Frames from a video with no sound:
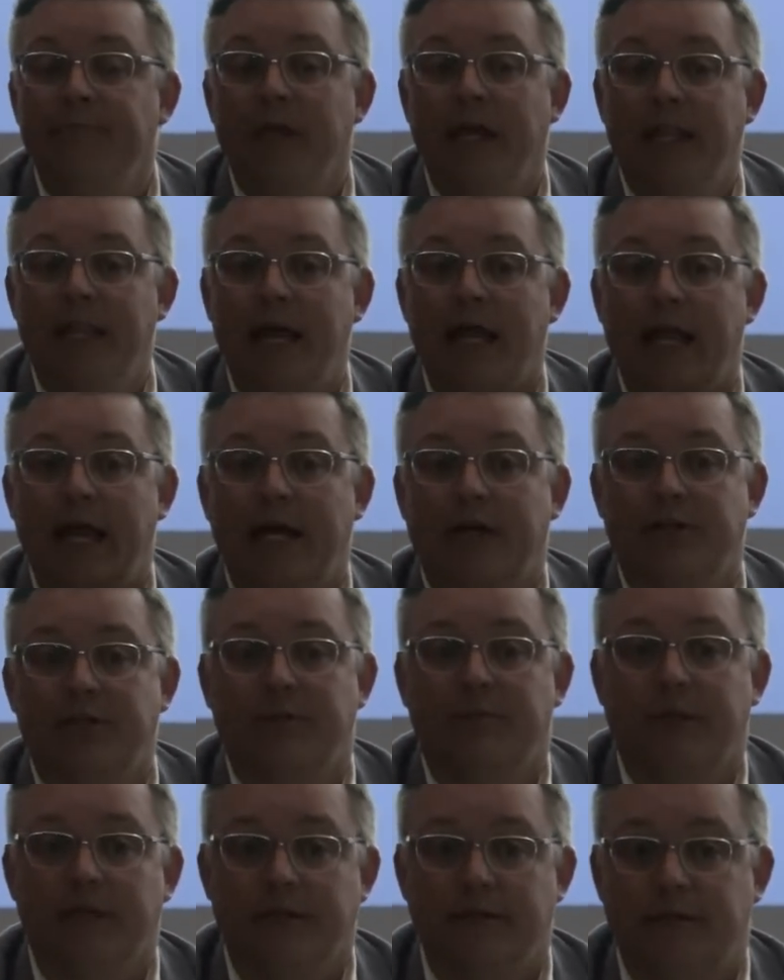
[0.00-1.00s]
And that
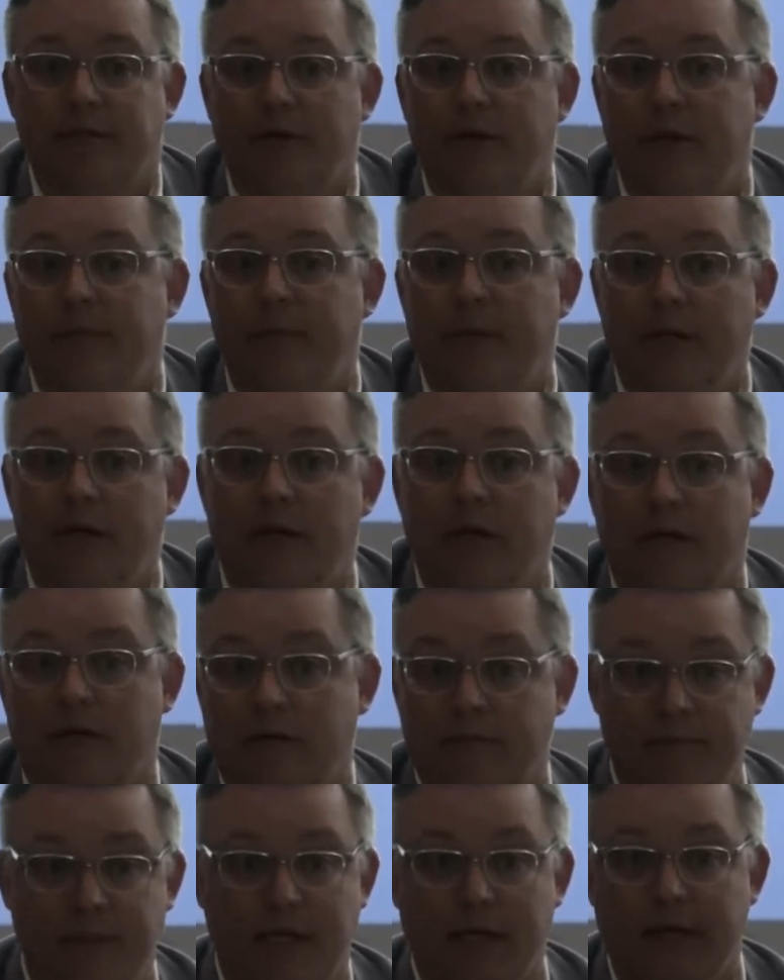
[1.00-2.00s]
actually started
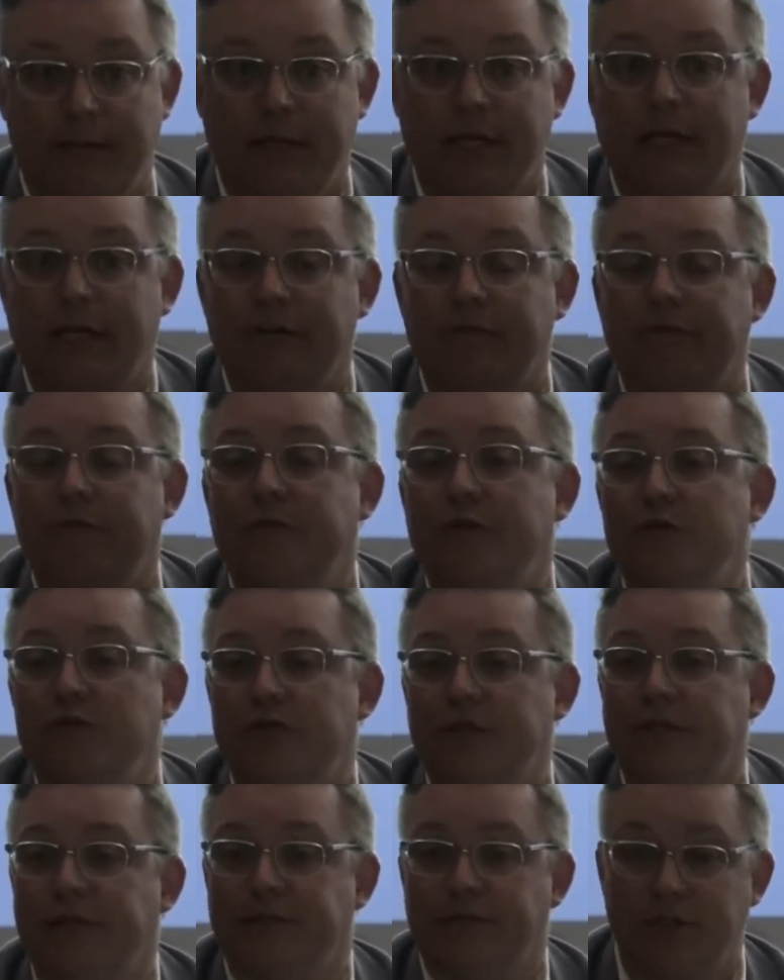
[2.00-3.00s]
becoming
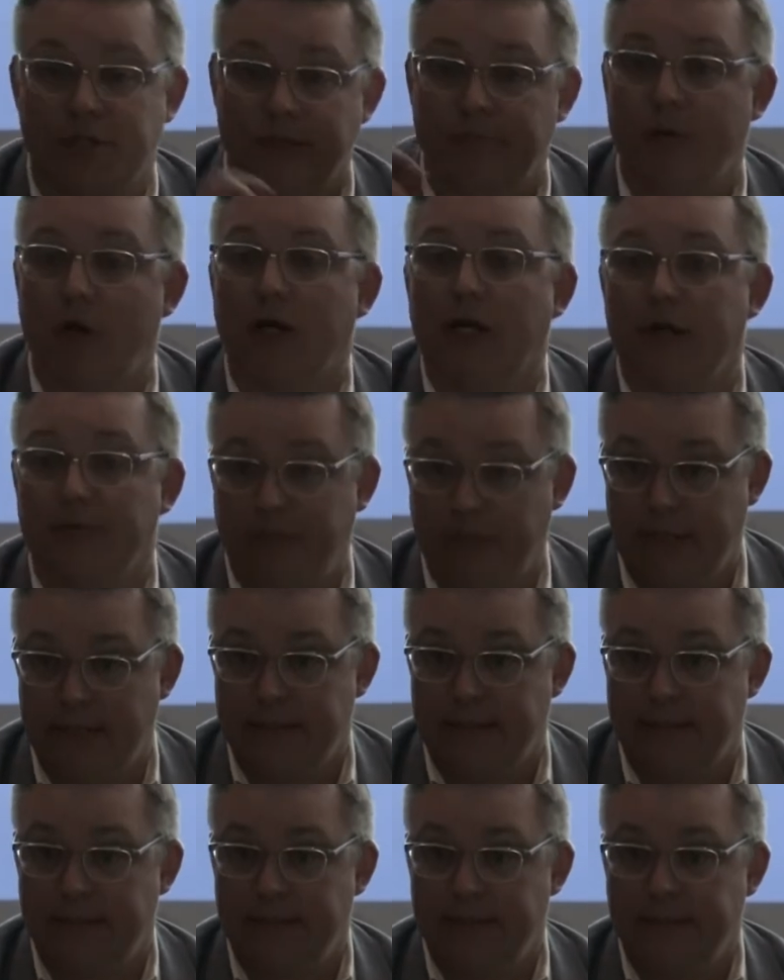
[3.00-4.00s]
confusing to the
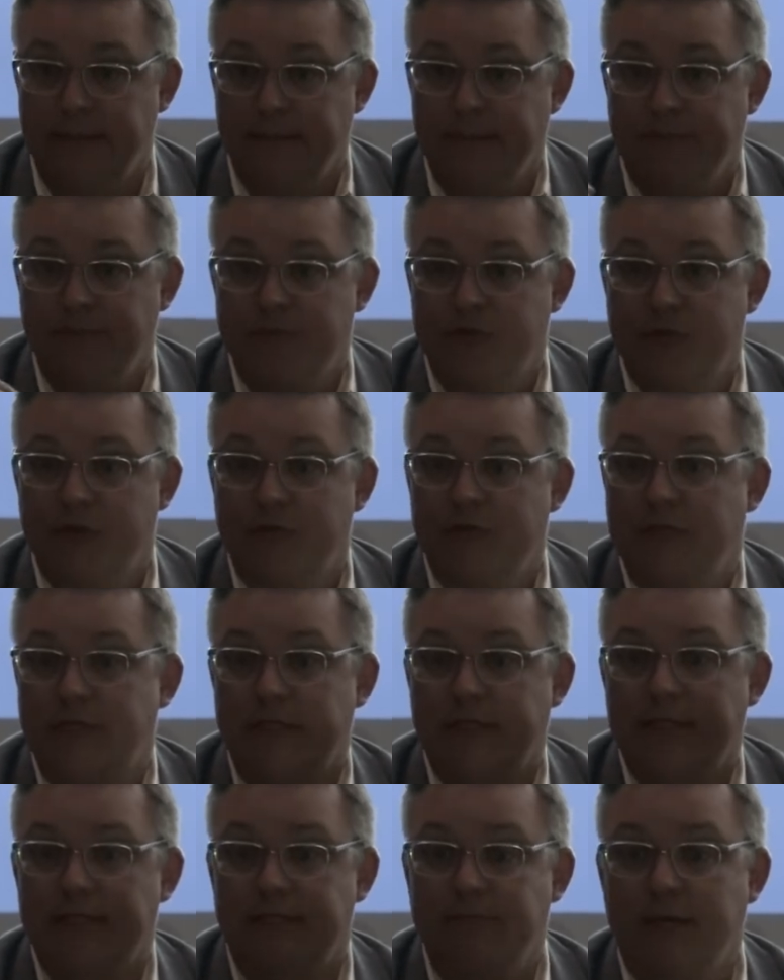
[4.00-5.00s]
marketplace. So
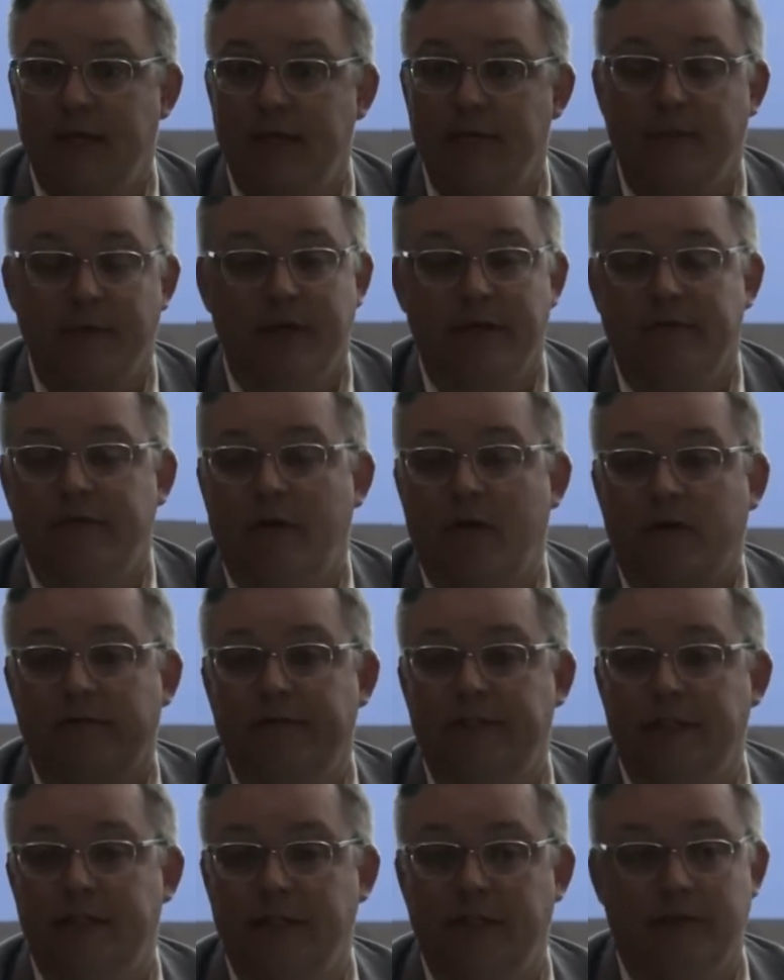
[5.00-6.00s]
cities might be
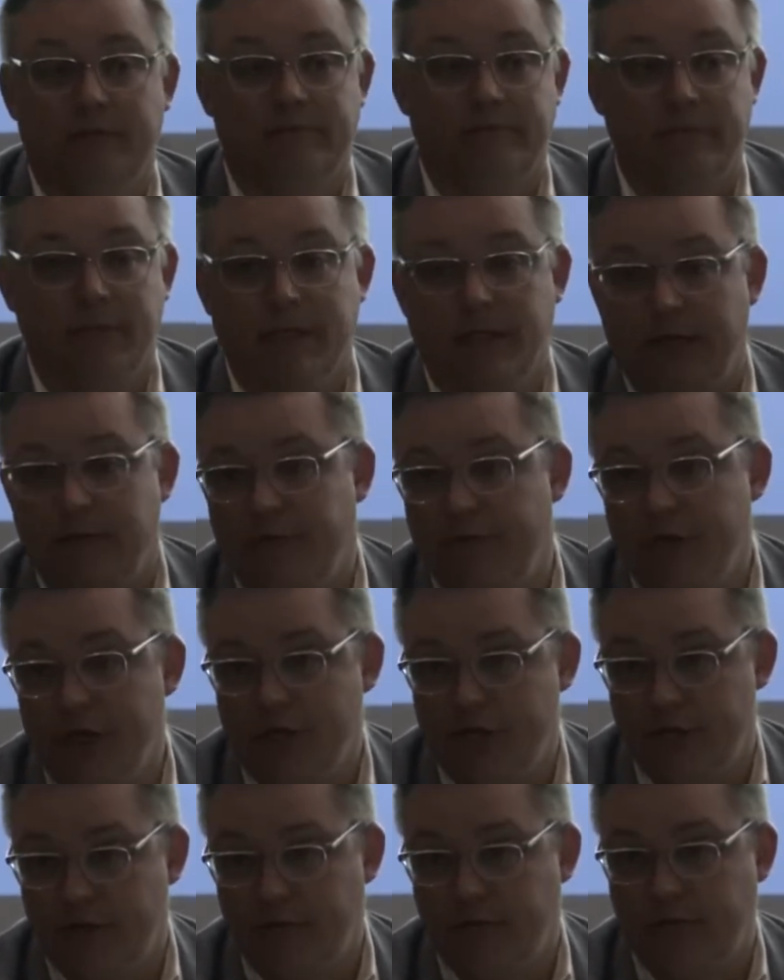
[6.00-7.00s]
involved in a
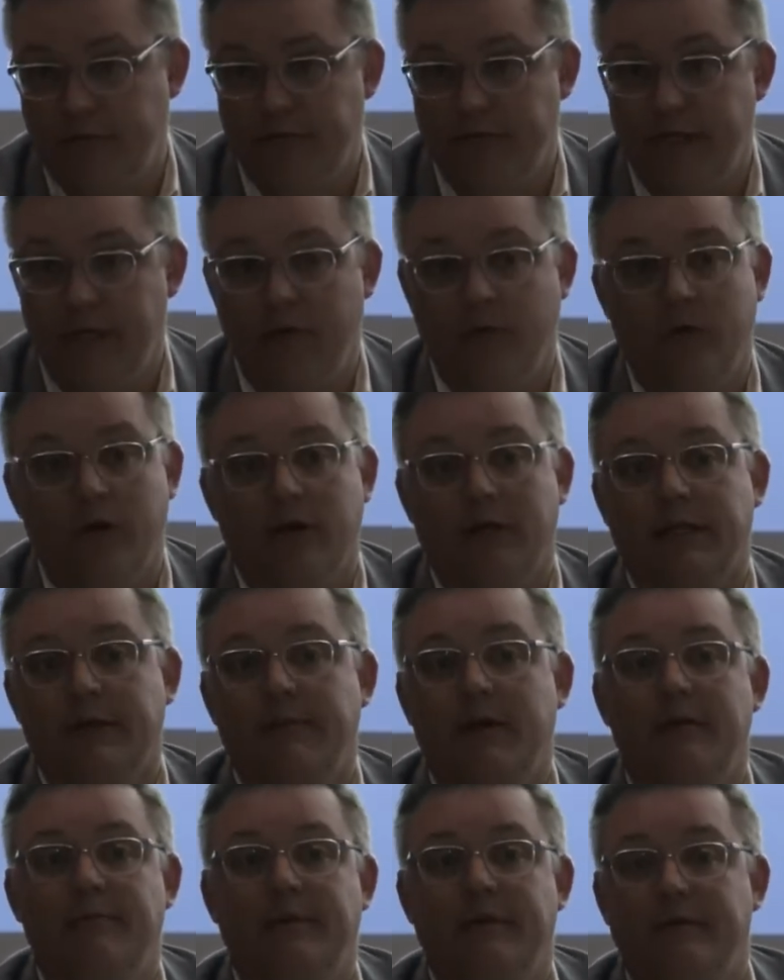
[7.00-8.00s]
regional network, they
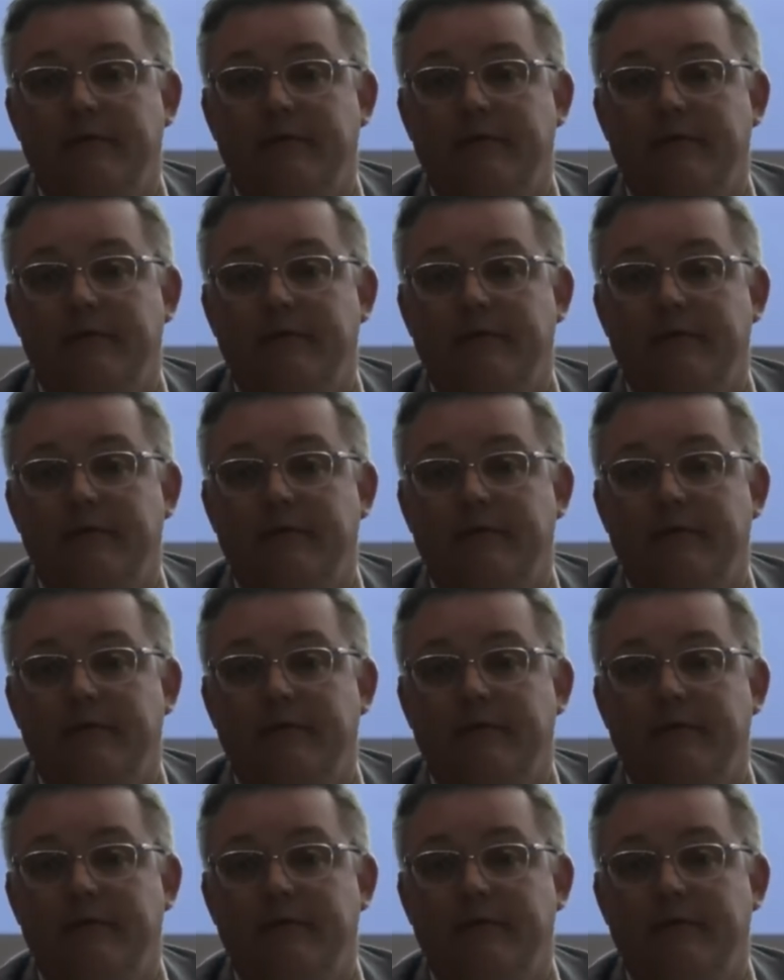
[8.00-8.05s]
might be